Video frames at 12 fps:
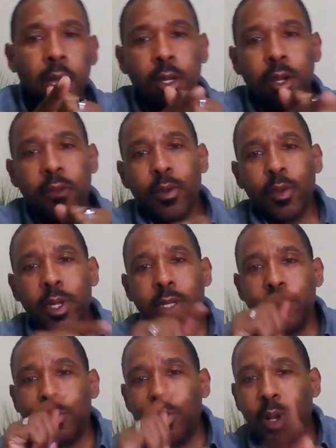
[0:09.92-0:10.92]
Hello,
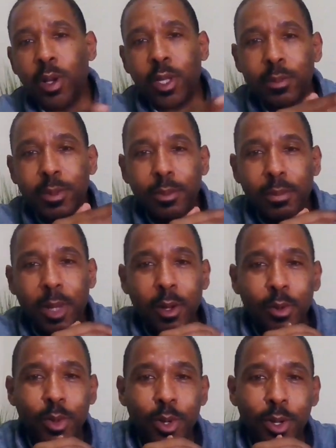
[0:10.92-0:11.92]
everyone, and welcome to
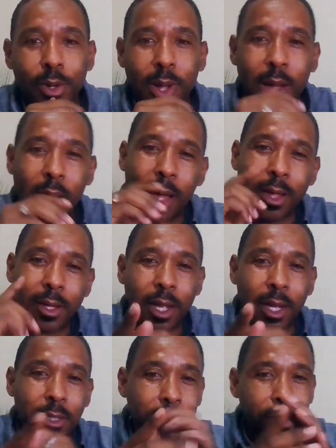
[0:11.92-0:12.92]
my world. In
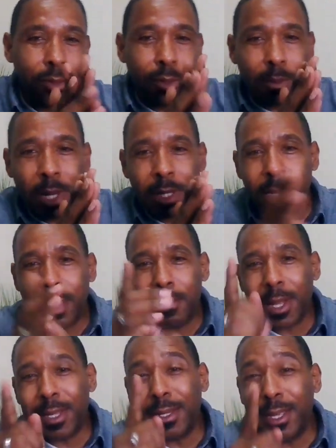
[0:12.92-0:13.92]
case you don't know my
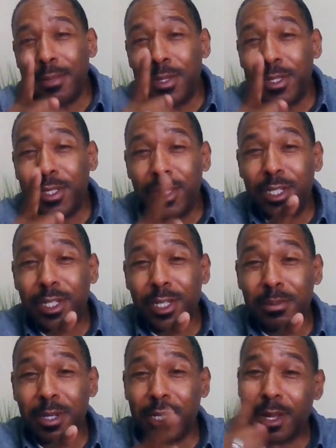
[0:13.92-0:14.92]
name is
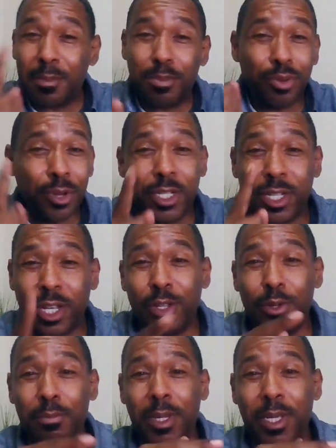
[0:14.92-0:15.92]
Agymah, and I appreciate
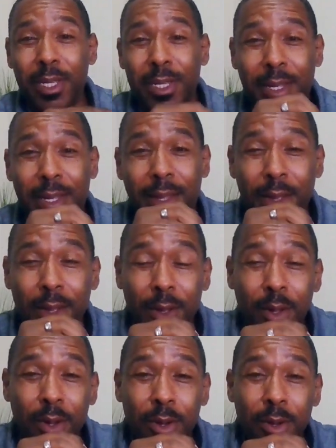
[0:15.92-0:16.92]
you being here.
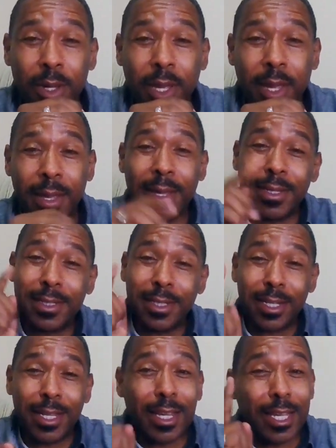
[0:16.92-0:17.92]
Okay, in
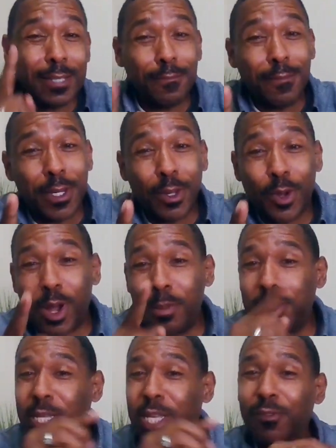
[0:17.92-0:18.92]
today's video,
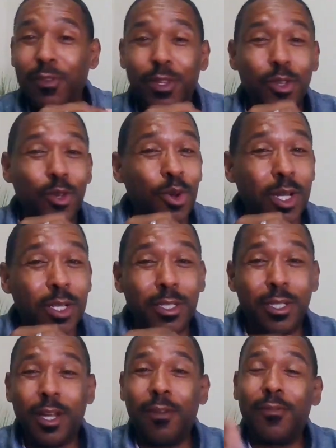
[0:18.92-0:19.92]
I'm giving you
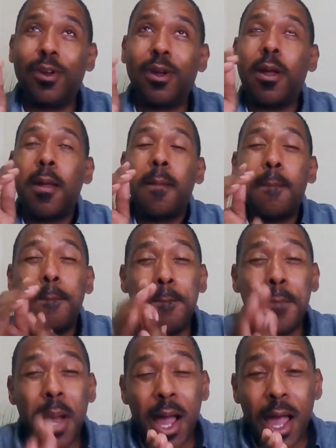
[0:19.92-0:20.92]
another
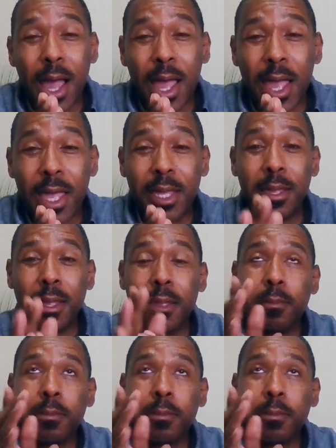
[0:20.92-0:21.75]
my